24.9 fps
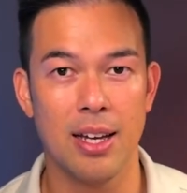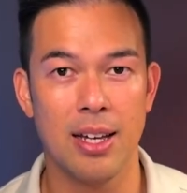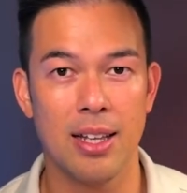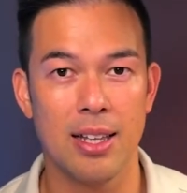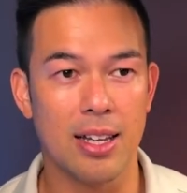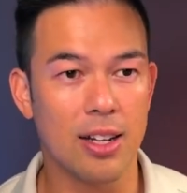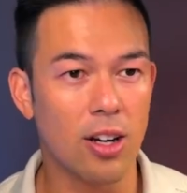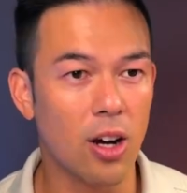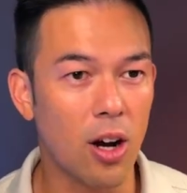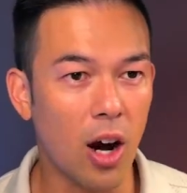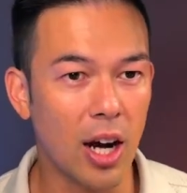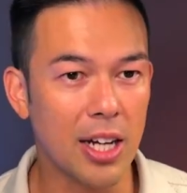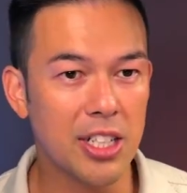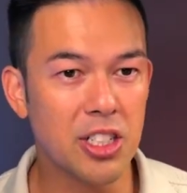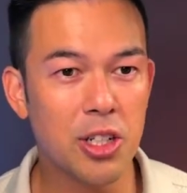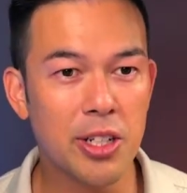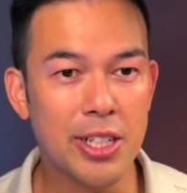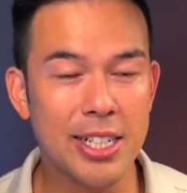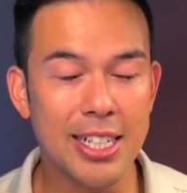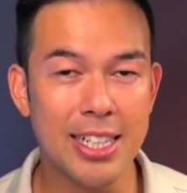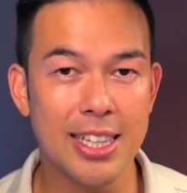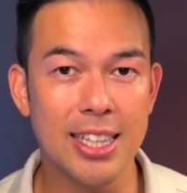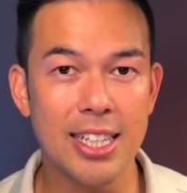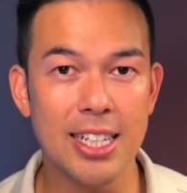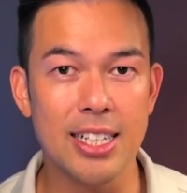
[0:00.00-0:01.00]
They go, oh, you
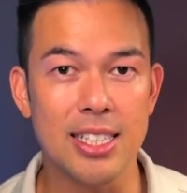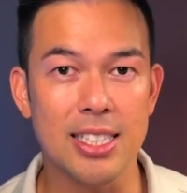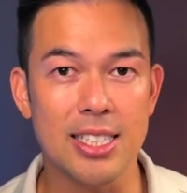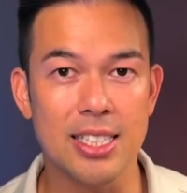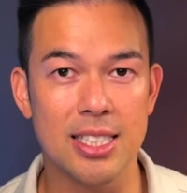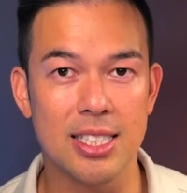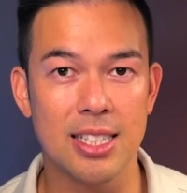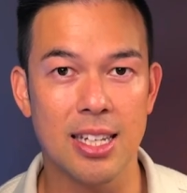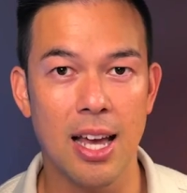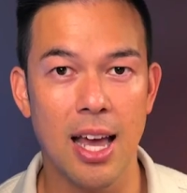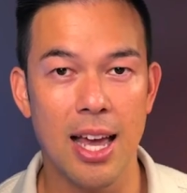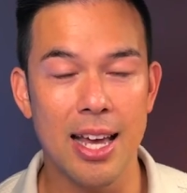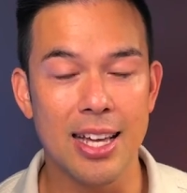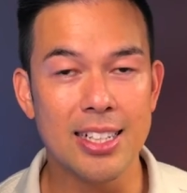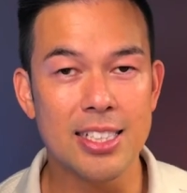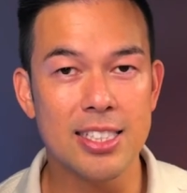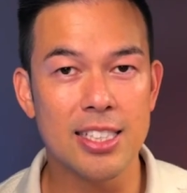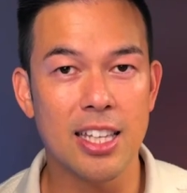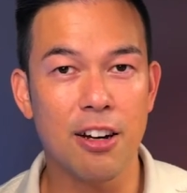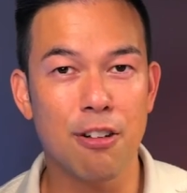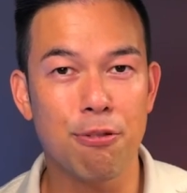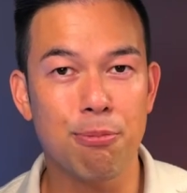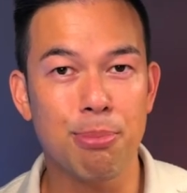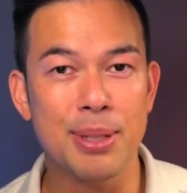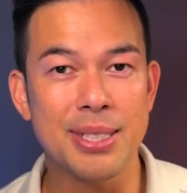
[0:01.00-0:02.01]
did this,
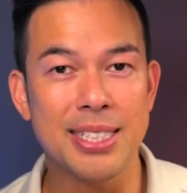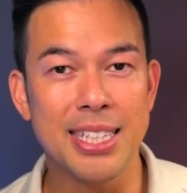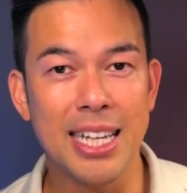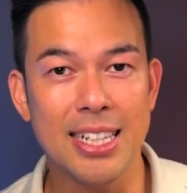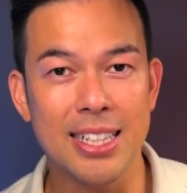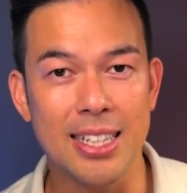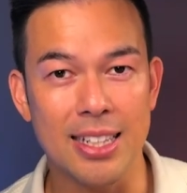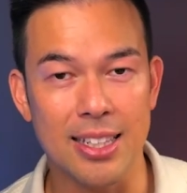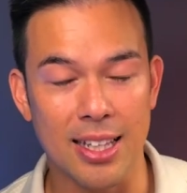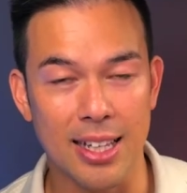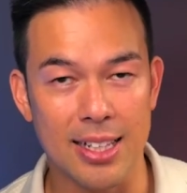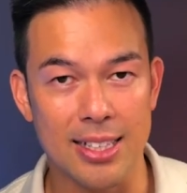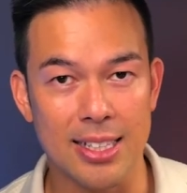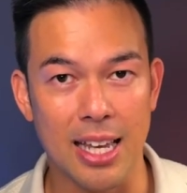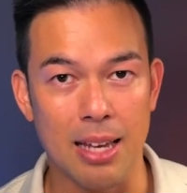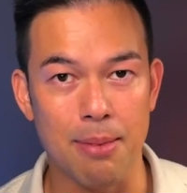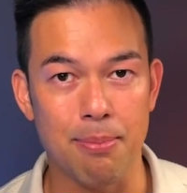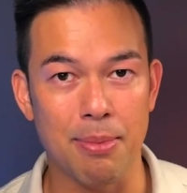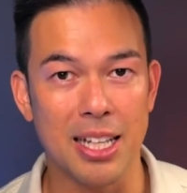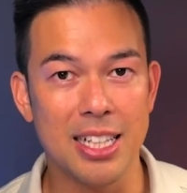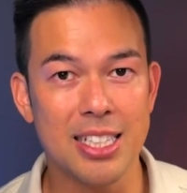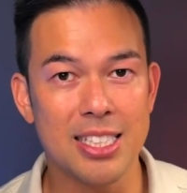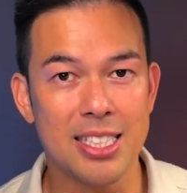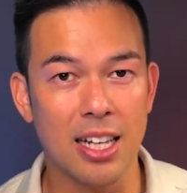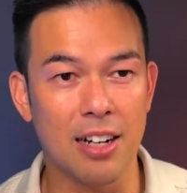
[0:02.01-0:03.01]
instead of protecting their team,
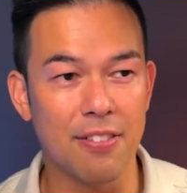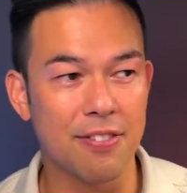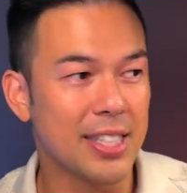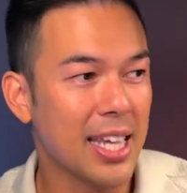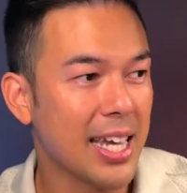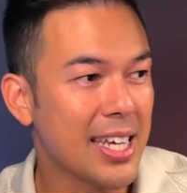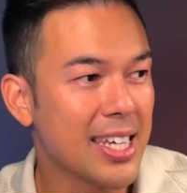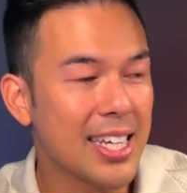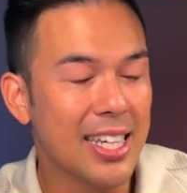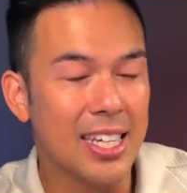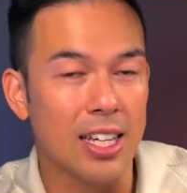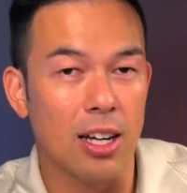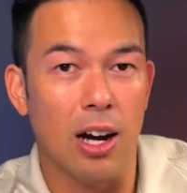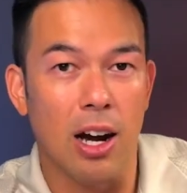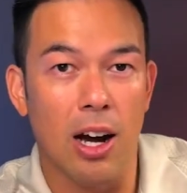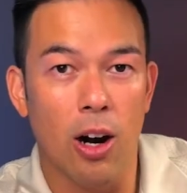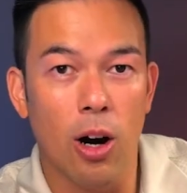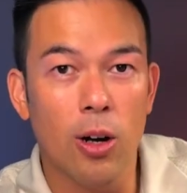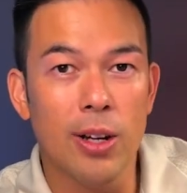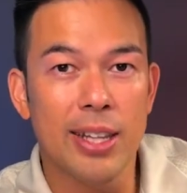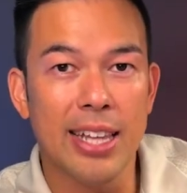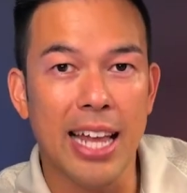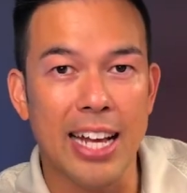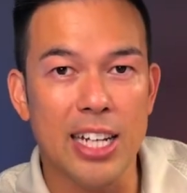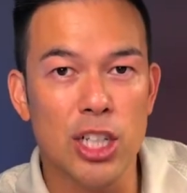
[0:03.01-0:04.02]
instead of taking
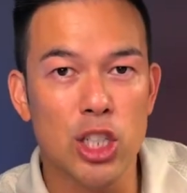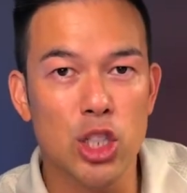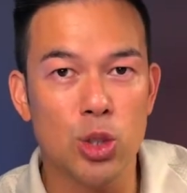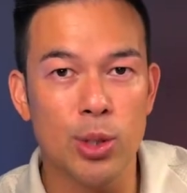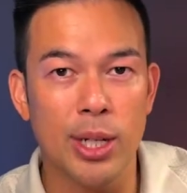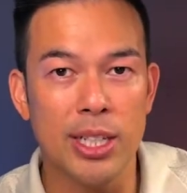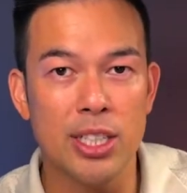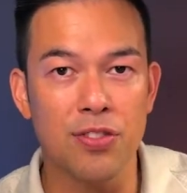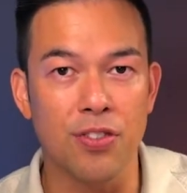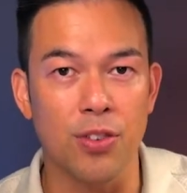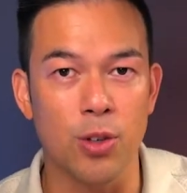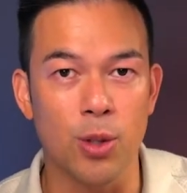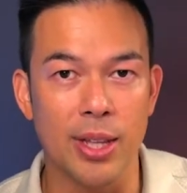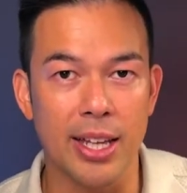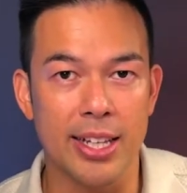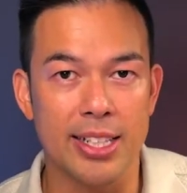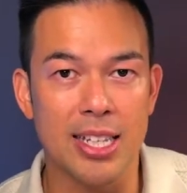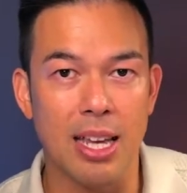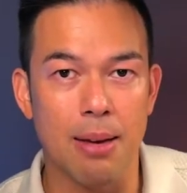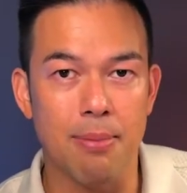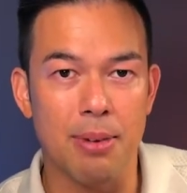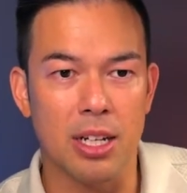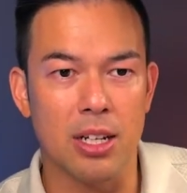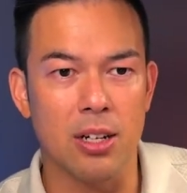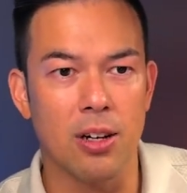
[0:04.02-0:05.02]
on that stress for their
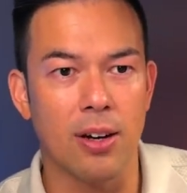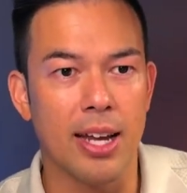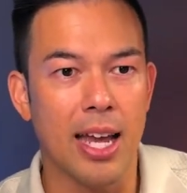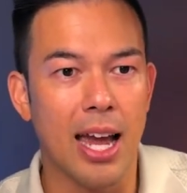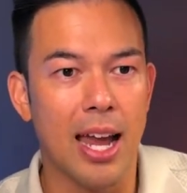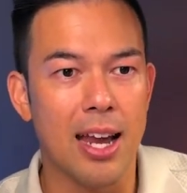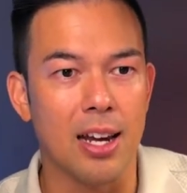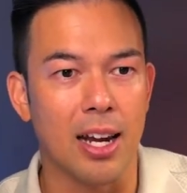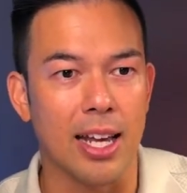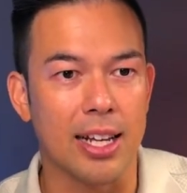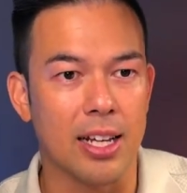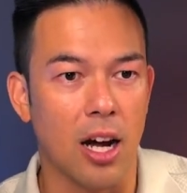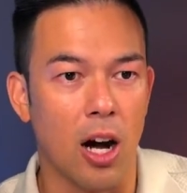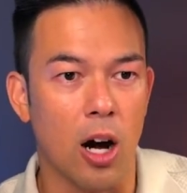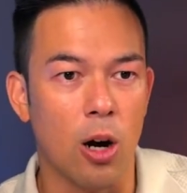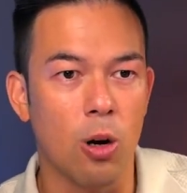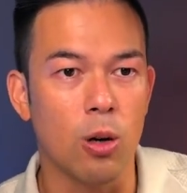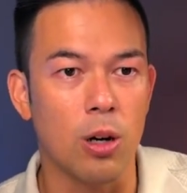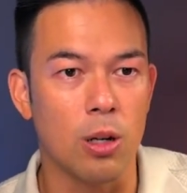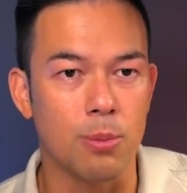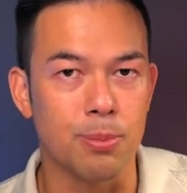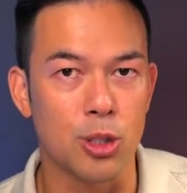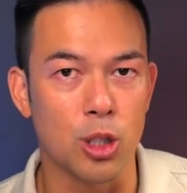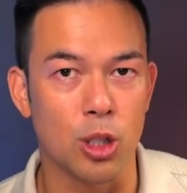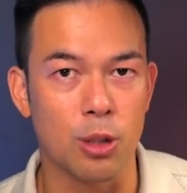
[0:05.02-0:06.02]
team and going, hey, like, I'll
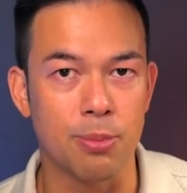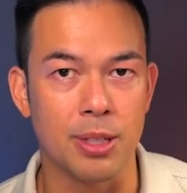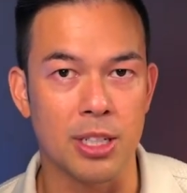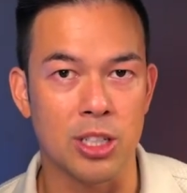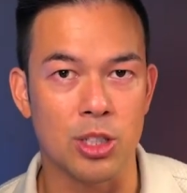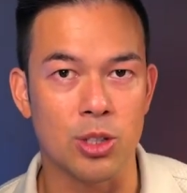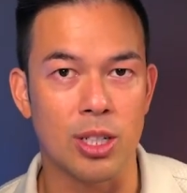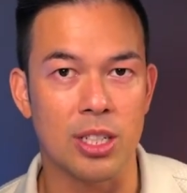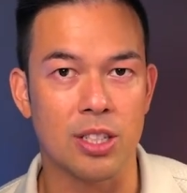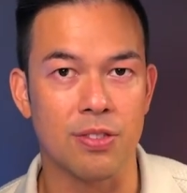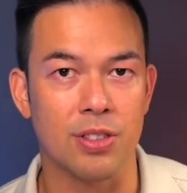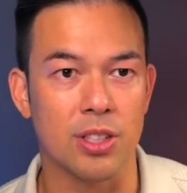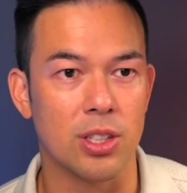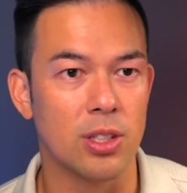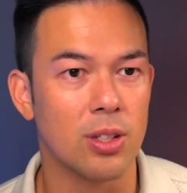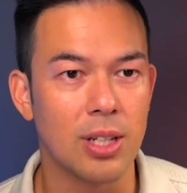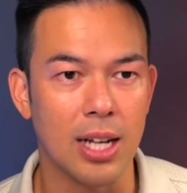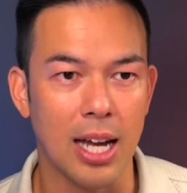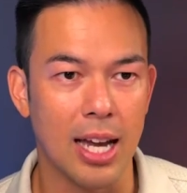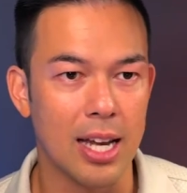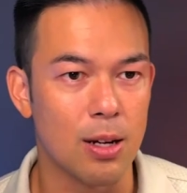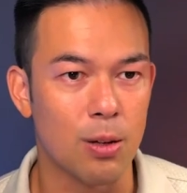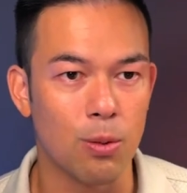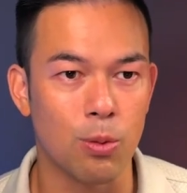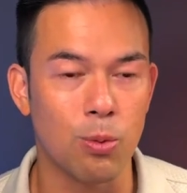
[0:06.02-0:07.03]
absorb the stress for you.
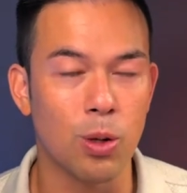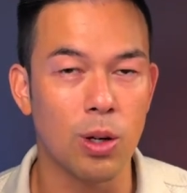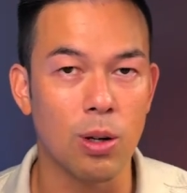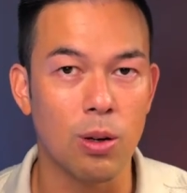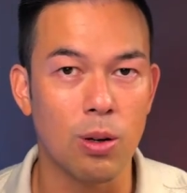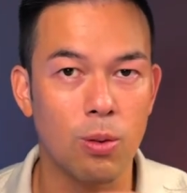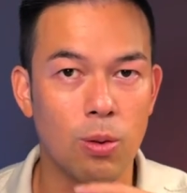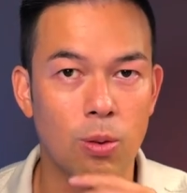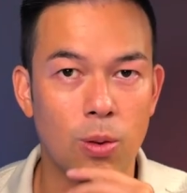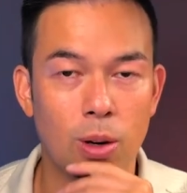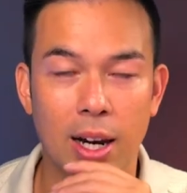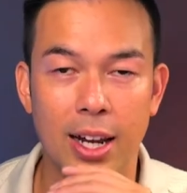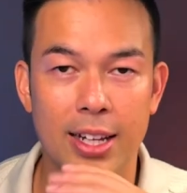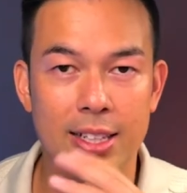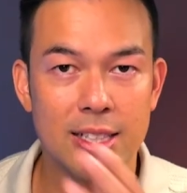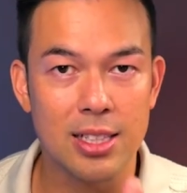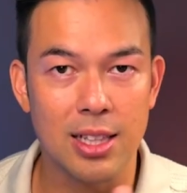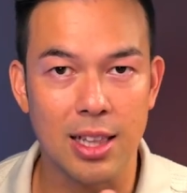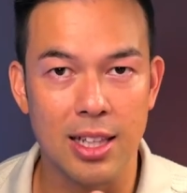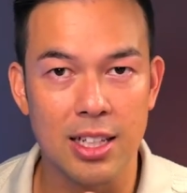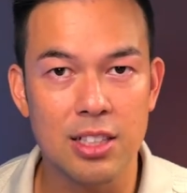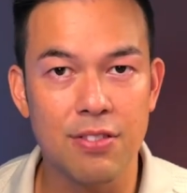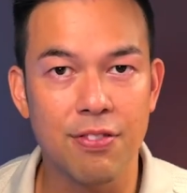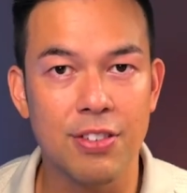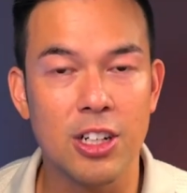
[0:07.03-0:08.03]
Hey, what, what, let's,
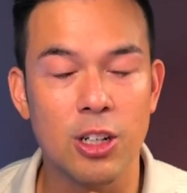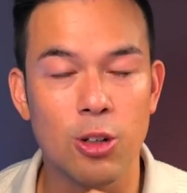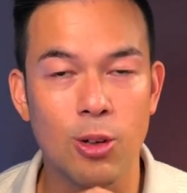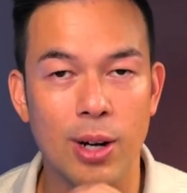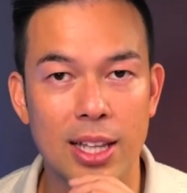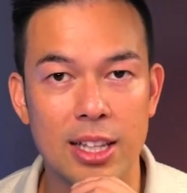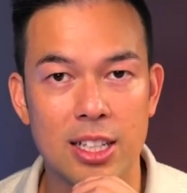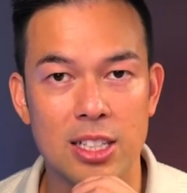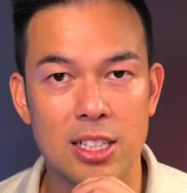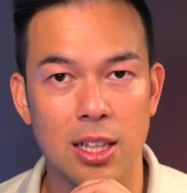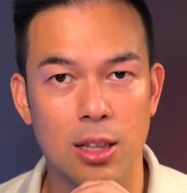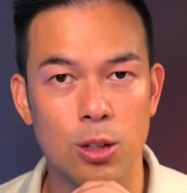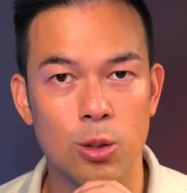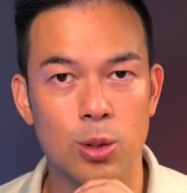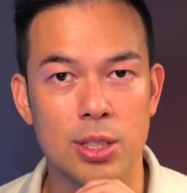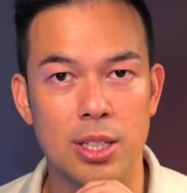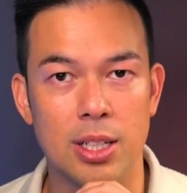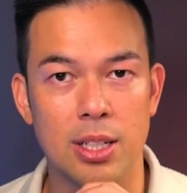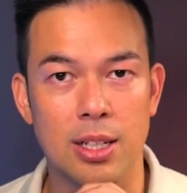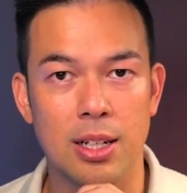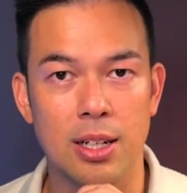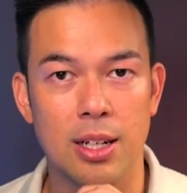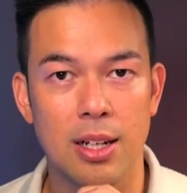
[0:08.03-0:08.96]
let's figure out the solution.